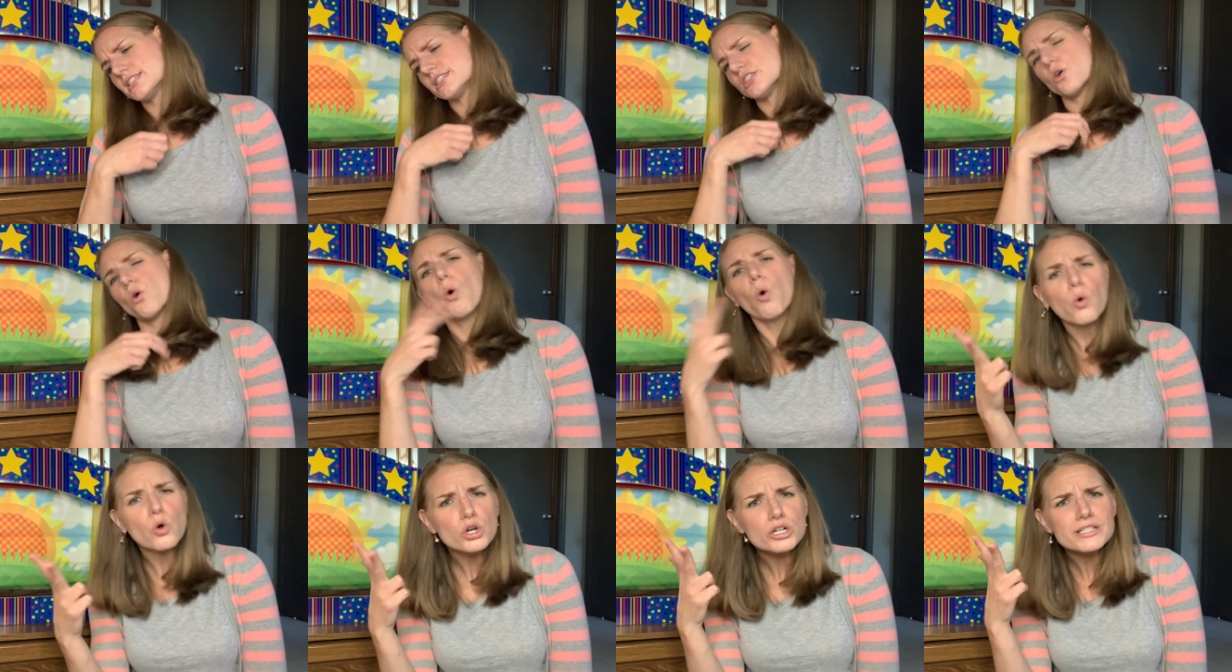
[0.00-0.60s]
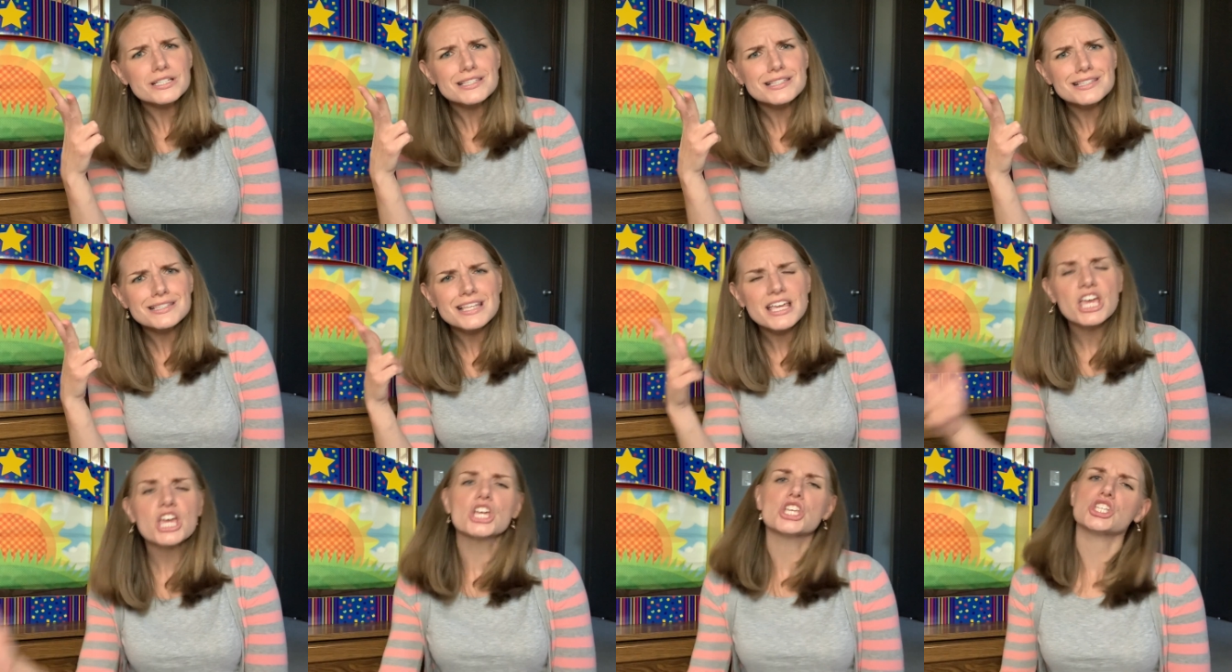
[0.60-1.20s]
the horse,
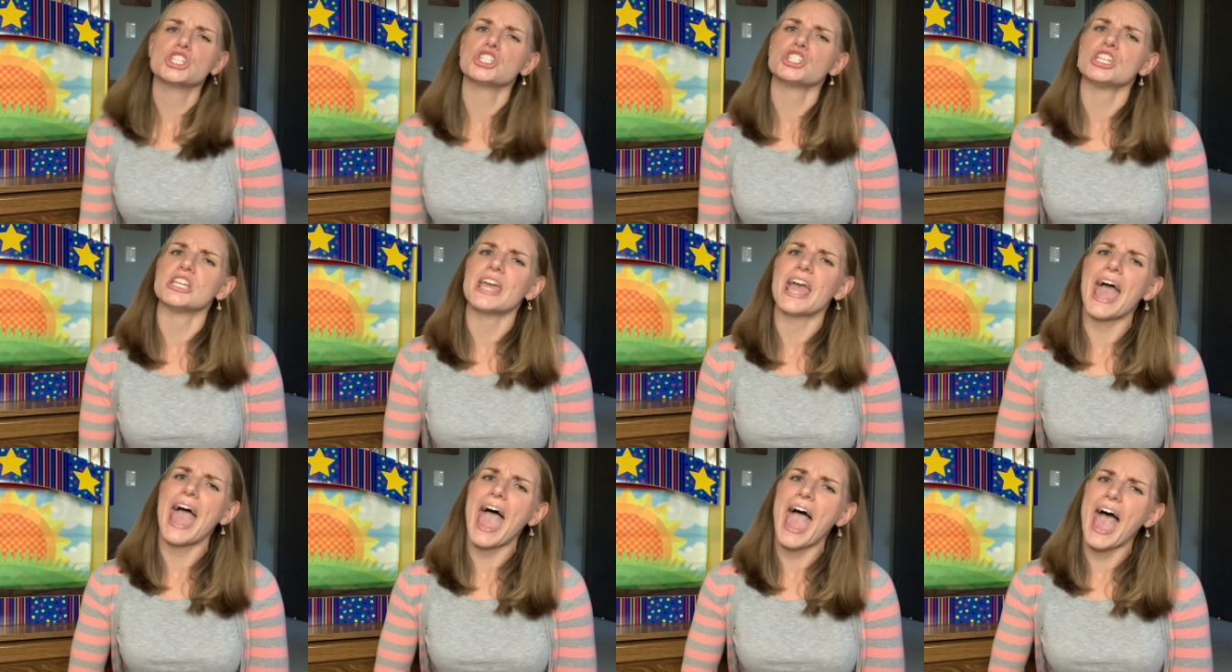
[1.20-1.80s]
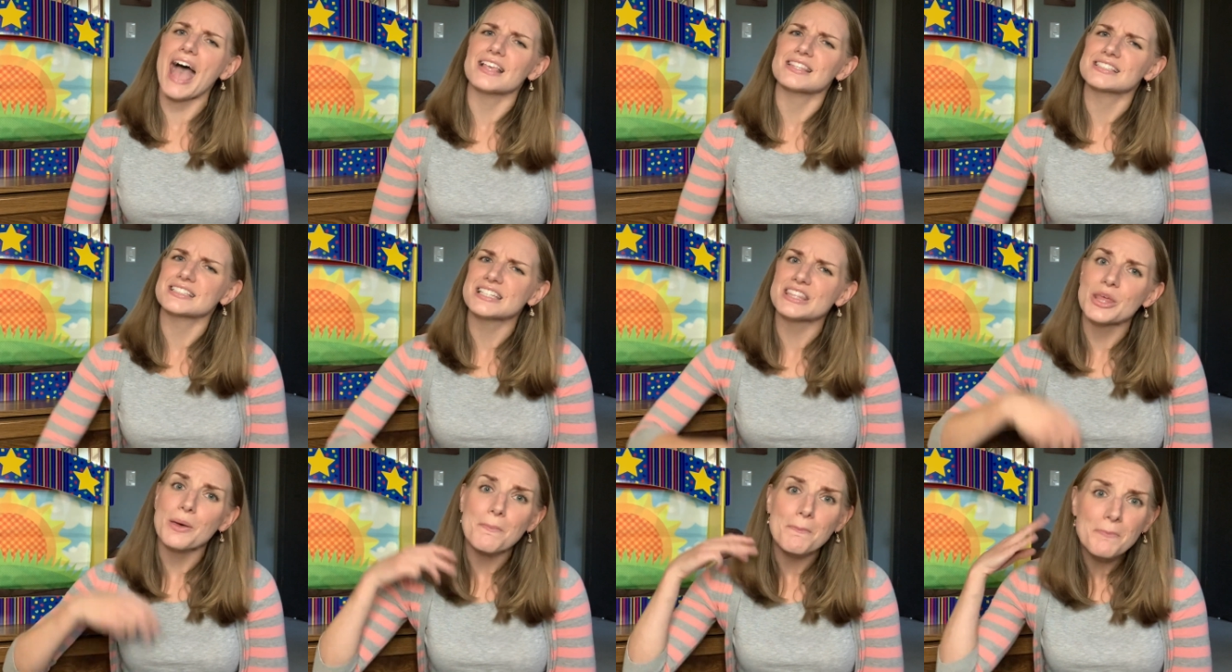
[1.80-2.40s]
she asked
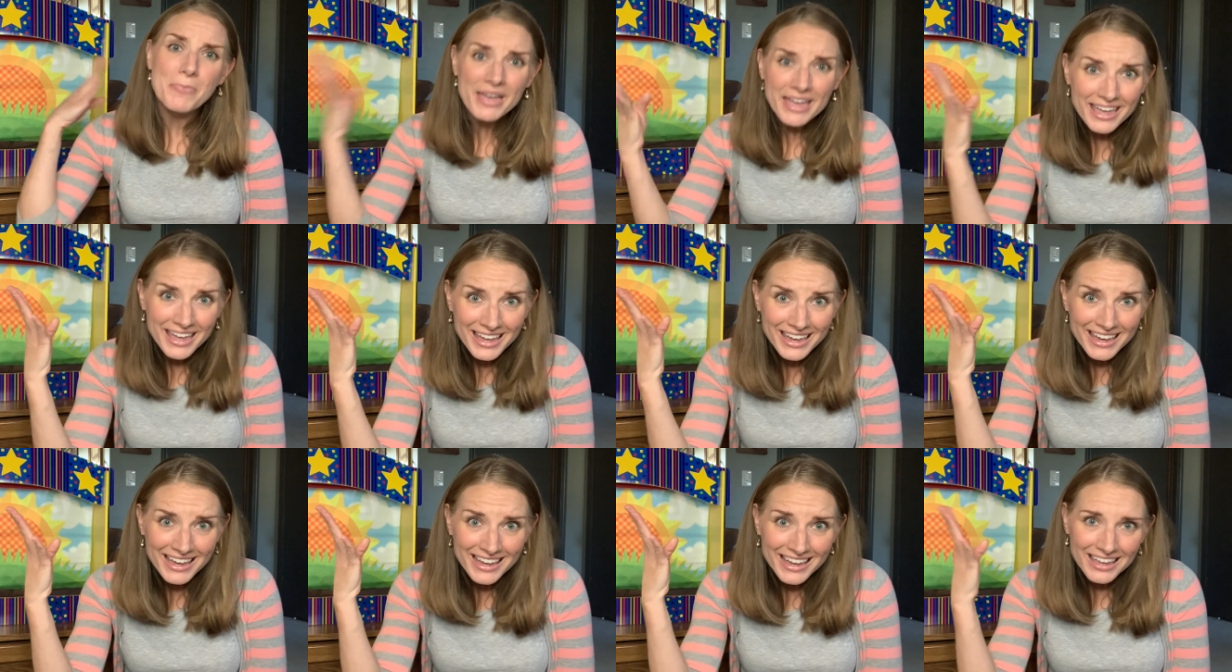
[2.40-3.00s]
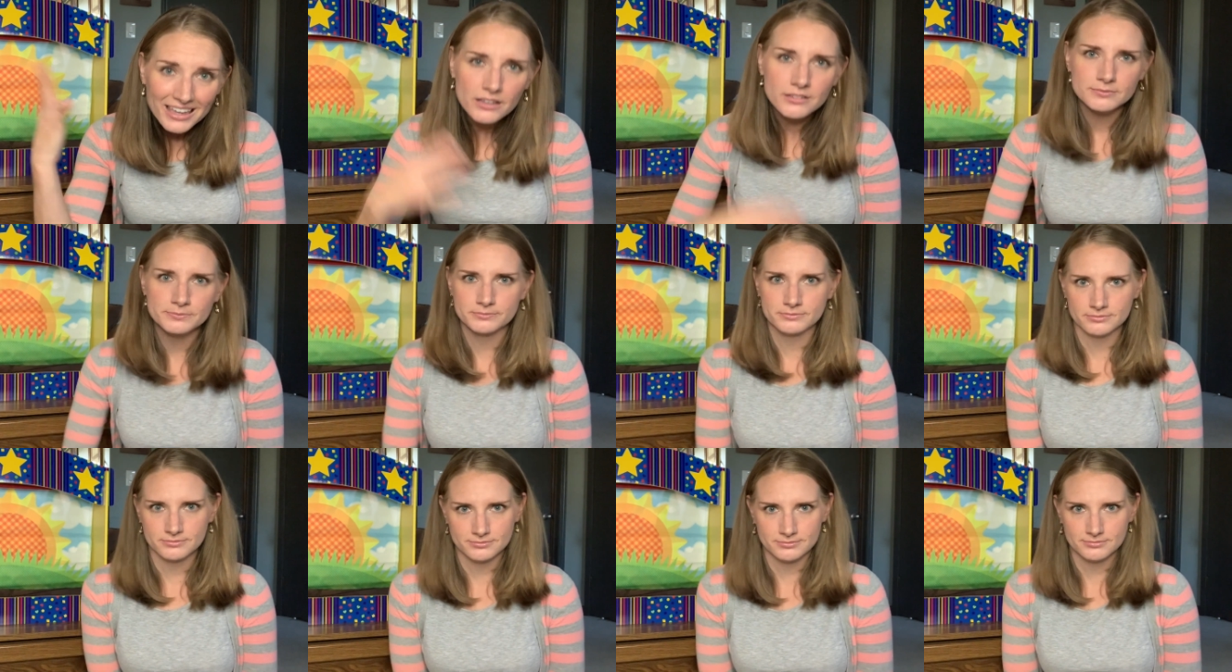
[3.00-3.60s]
the pig.
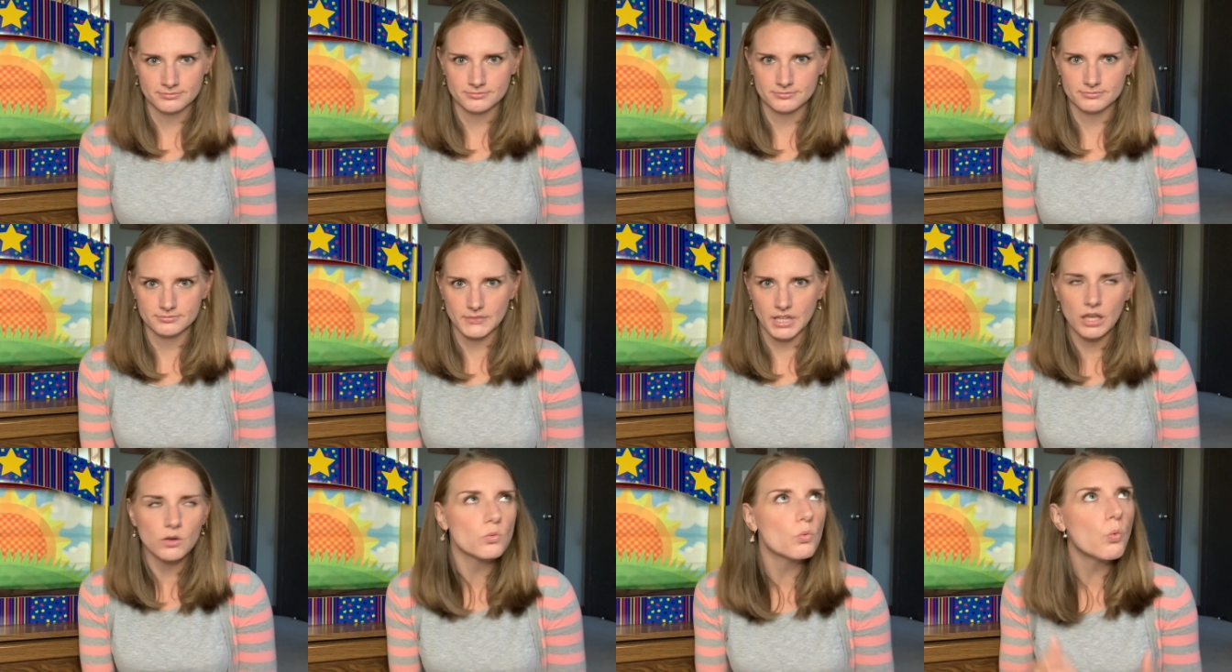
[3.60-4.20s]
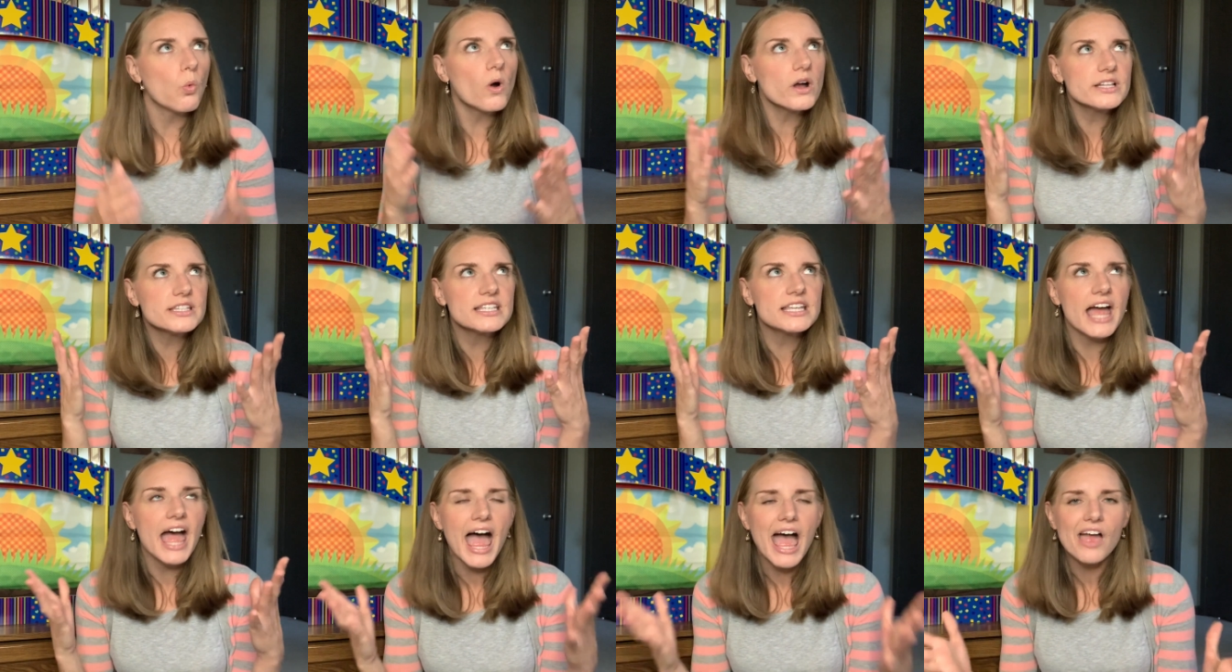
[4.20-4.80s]
And what did
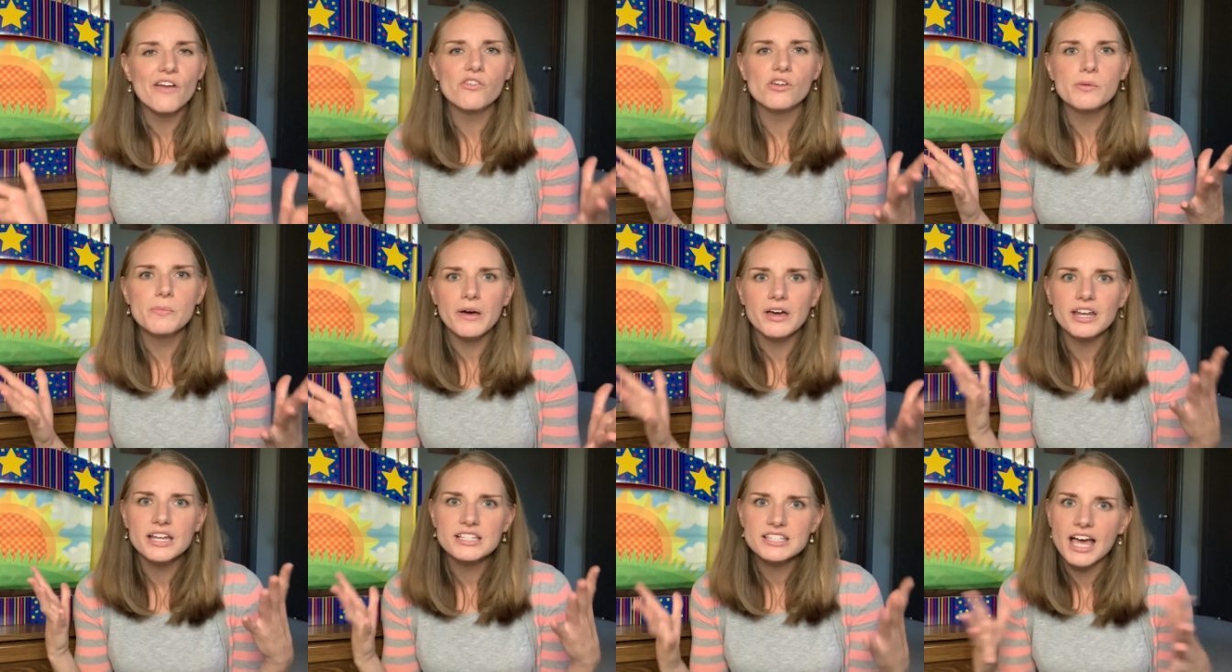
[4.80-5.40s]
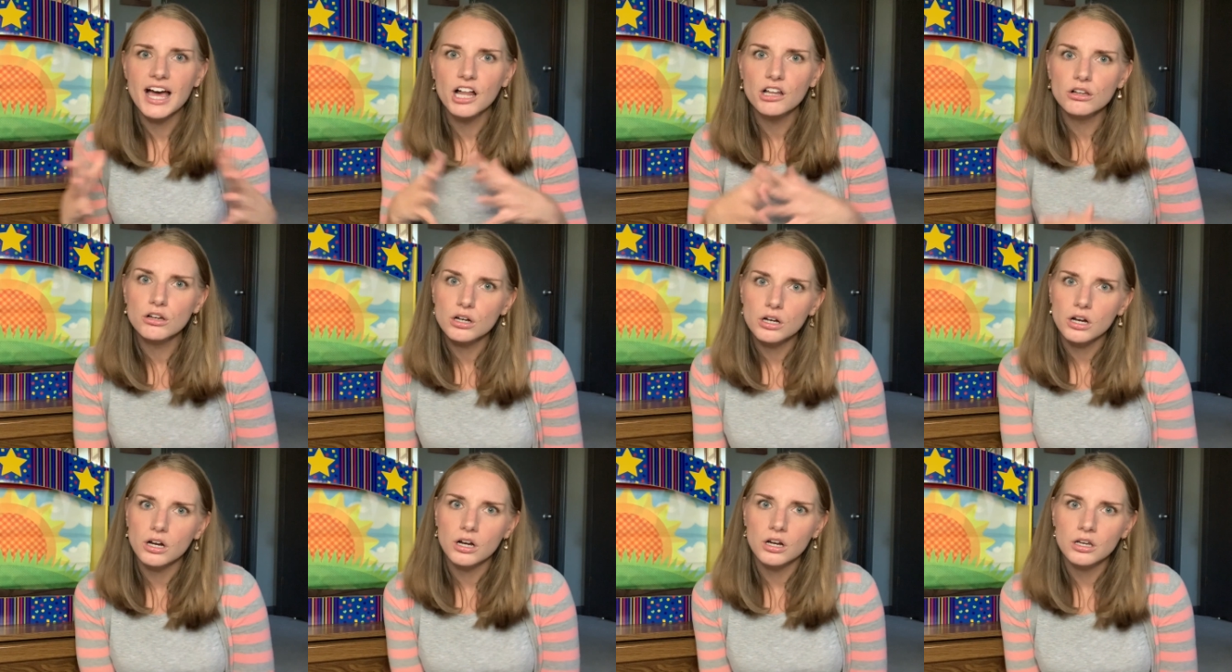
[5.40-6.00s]
everybody tell
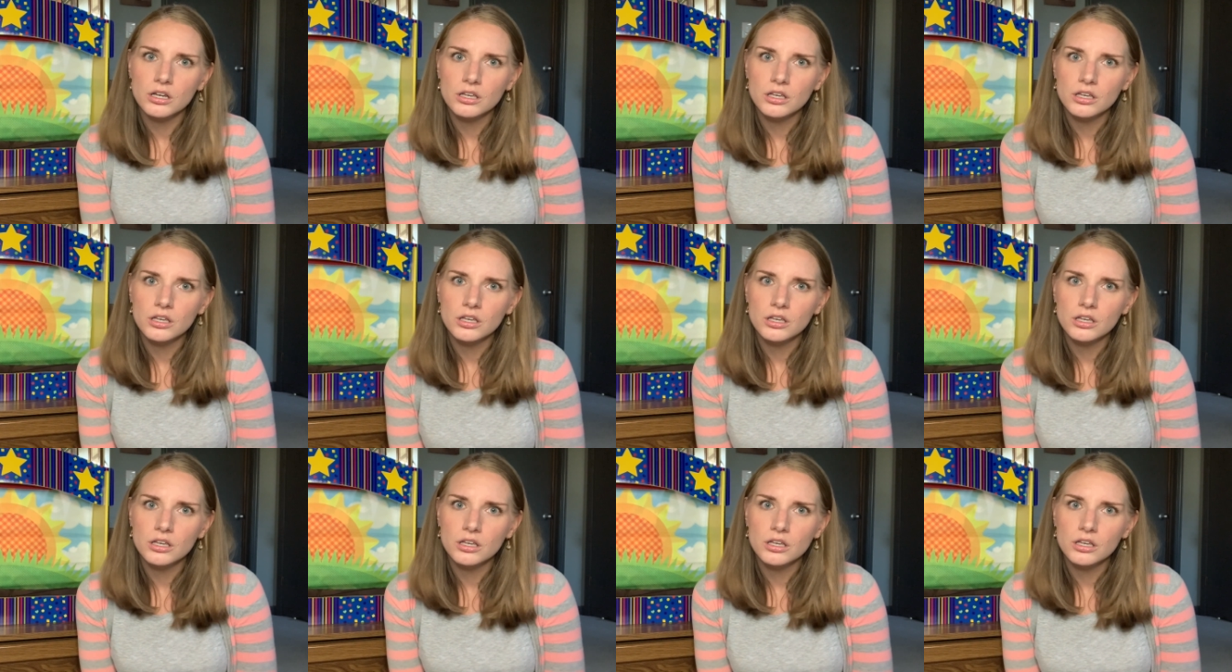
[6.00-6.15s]
her?